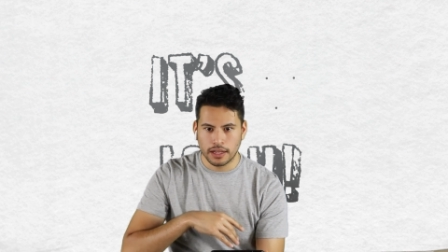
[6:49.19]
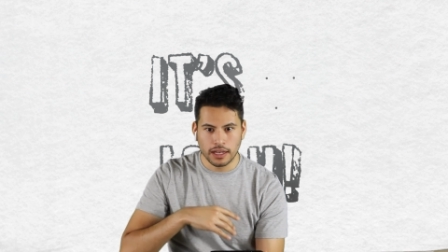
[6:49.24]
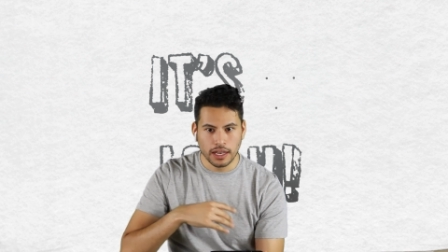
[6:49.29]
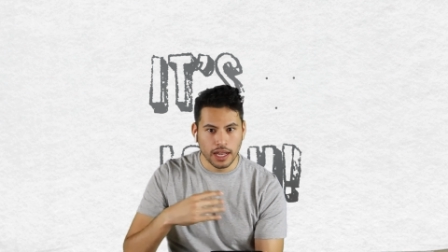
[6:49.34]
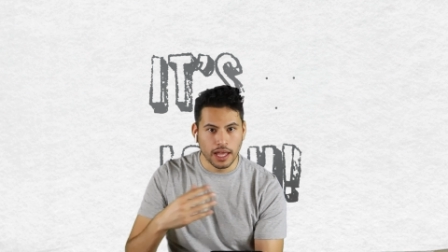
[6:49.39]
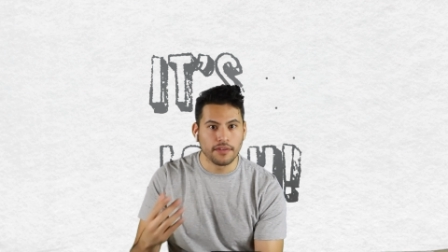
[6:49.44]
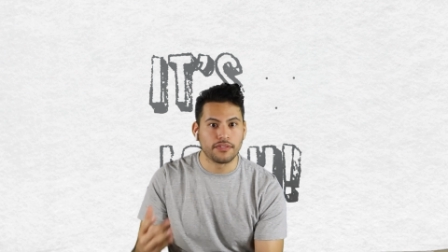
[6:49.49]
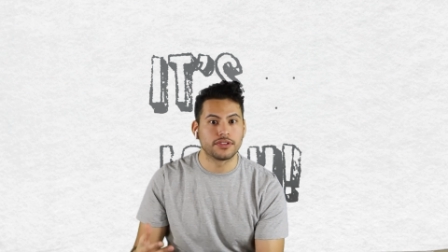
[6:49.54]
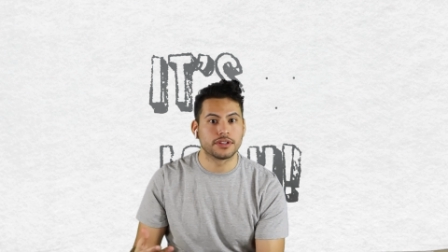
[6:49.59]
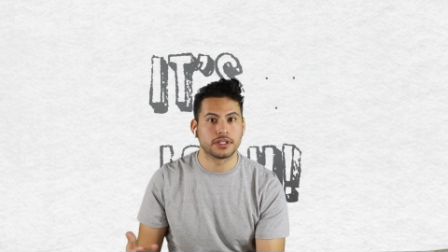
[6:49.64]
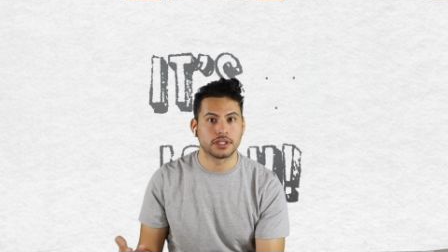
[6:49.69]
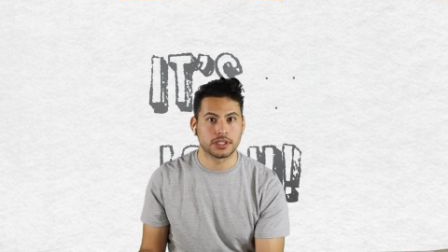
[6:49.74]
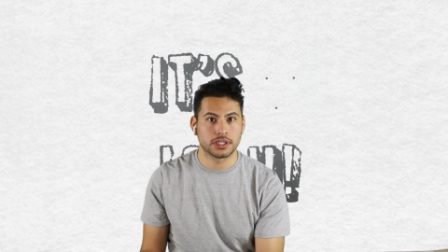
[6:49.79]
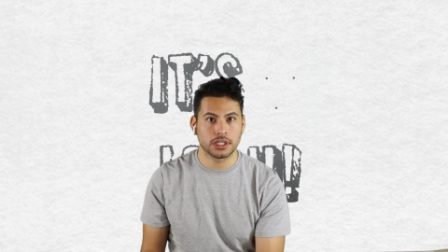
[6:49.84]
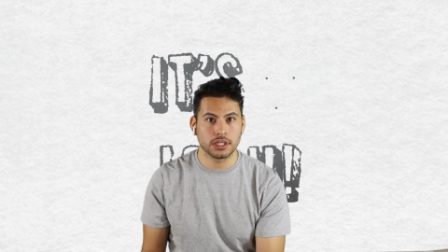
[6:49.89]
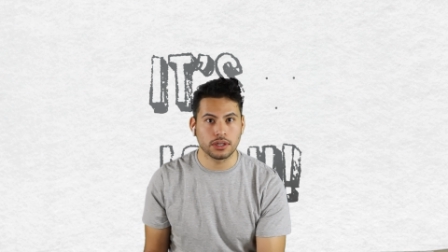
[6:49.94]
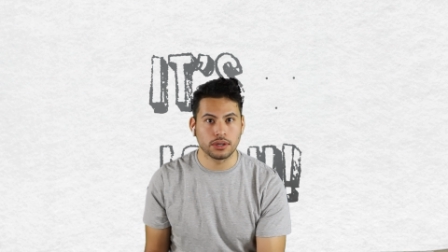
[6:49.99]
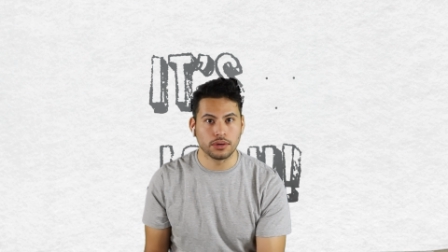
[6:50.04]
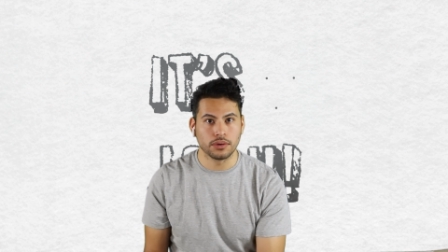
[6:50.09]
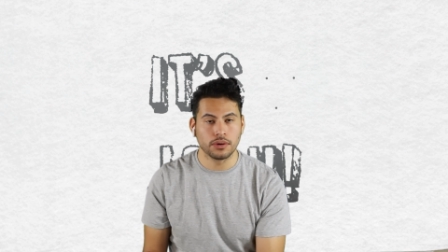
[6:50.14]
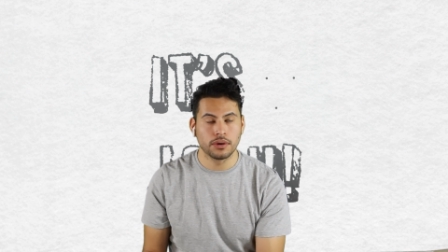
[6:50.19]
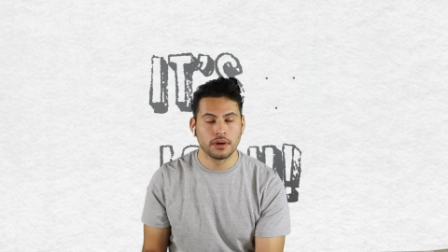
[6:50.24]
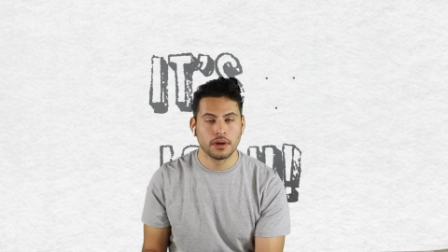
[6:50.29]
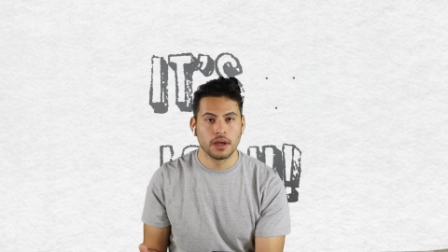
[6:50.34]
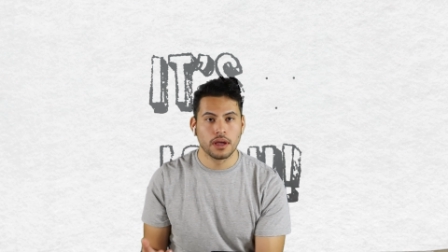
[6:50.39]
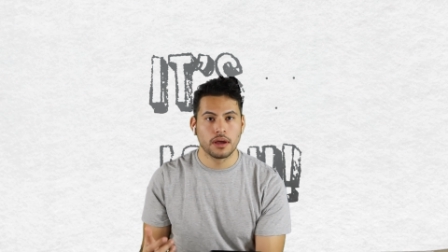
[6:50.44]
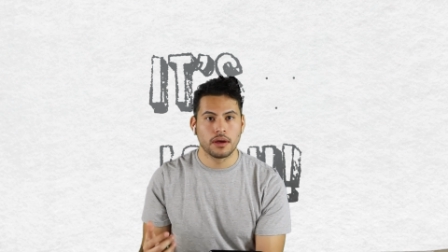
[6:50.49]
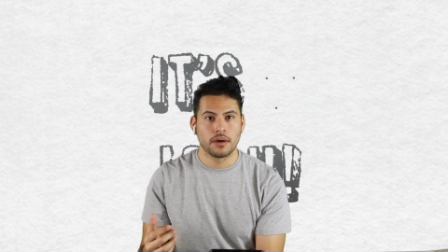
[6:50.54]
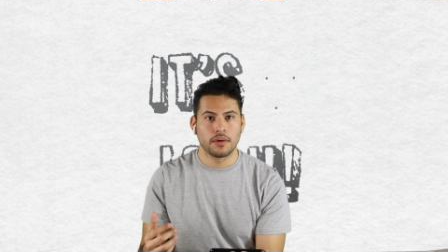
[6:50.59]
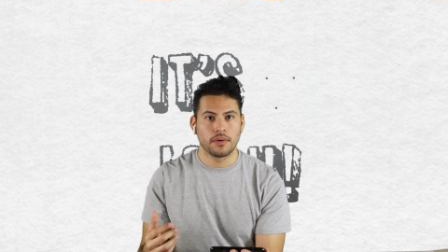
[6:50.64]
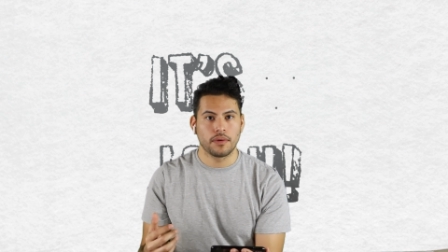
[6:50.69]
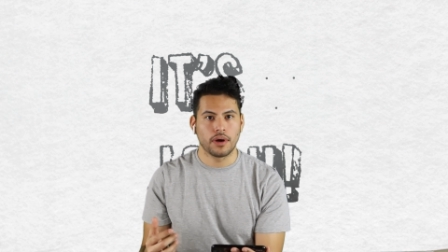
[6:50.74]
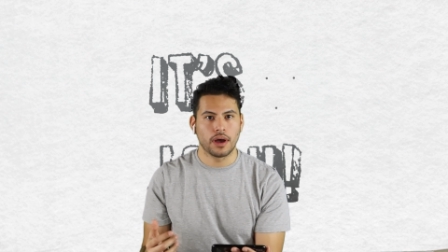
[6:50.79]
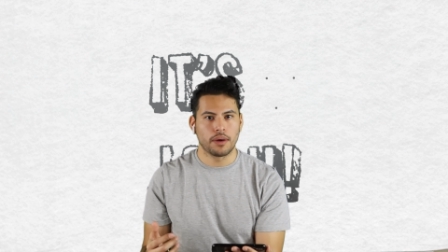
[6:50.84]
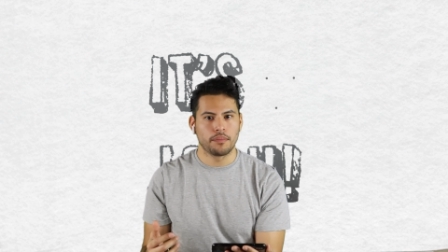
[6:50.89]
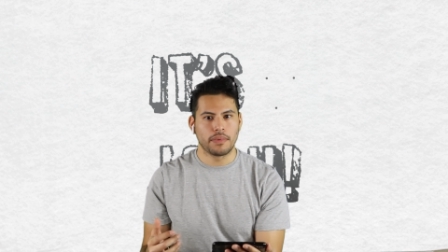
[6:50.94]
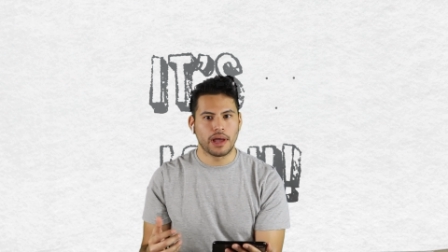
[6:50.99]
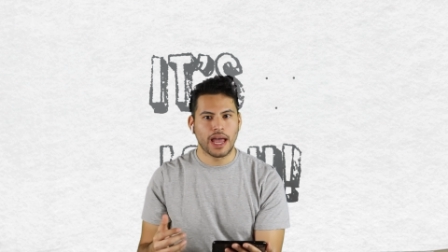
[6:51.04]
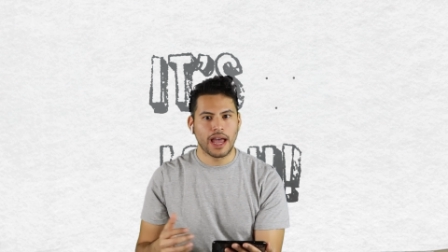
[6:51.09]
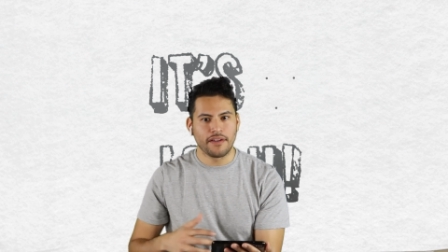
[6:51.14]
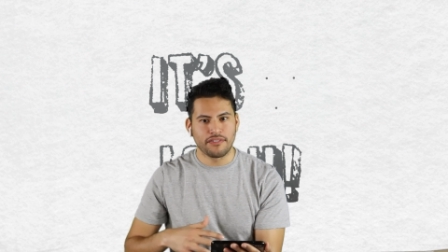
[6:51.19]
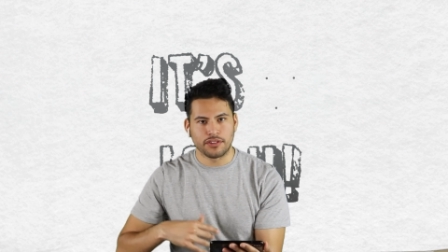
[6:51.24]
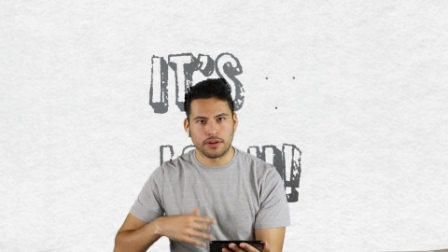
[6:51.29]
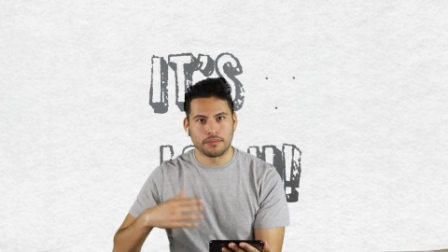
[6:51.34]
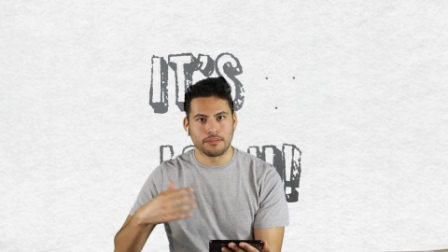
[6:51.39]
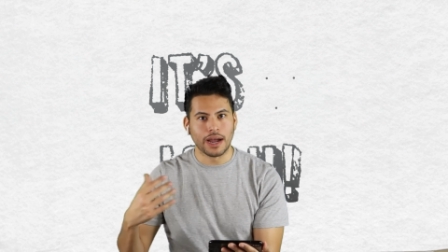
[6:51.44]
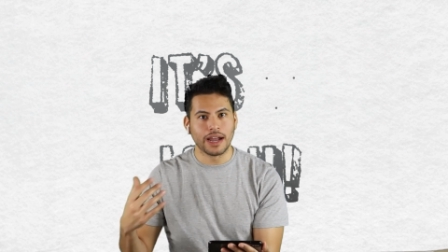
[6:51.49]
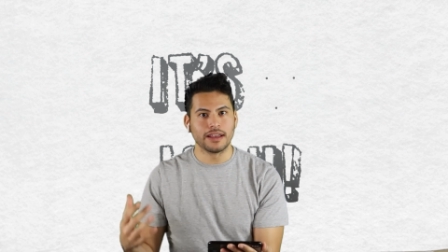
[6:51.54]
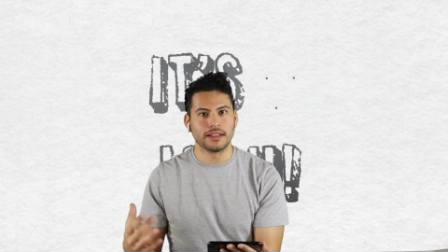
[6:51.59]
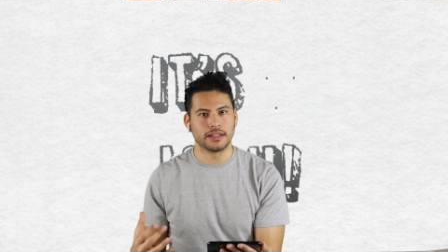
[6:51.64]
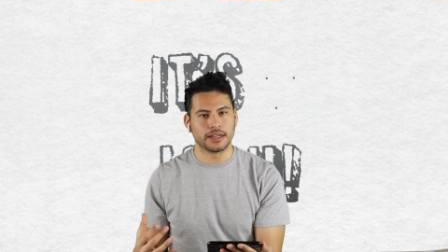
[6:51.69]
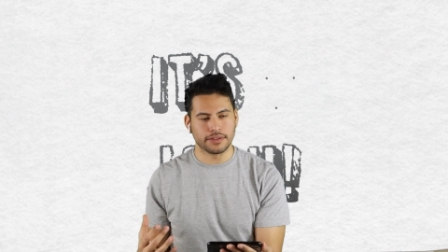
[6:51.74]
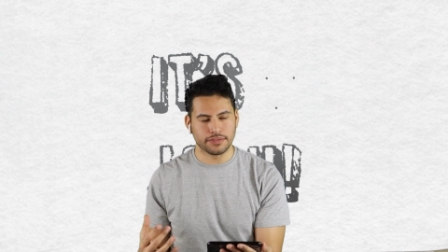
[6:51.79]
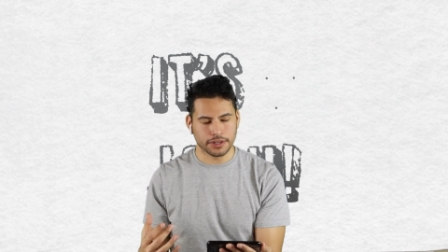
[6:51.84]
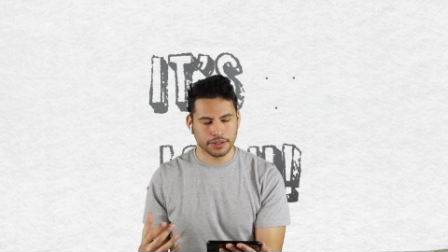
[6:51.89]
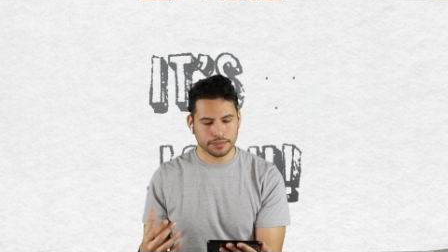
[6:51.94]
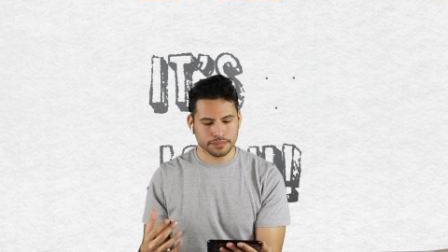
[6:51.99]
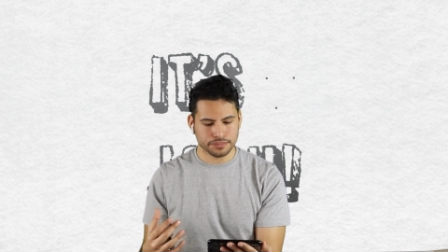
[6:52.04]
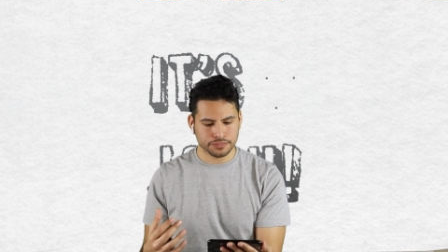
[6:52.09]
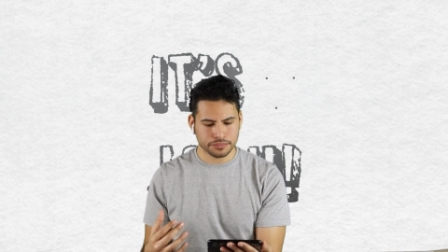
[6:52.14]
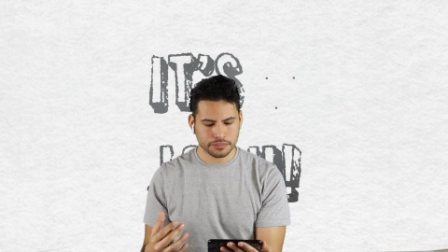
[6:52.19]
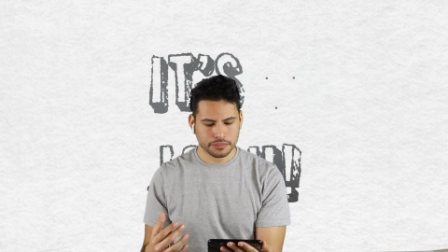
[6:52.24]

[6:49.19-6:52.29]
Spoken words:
left too after my leaving.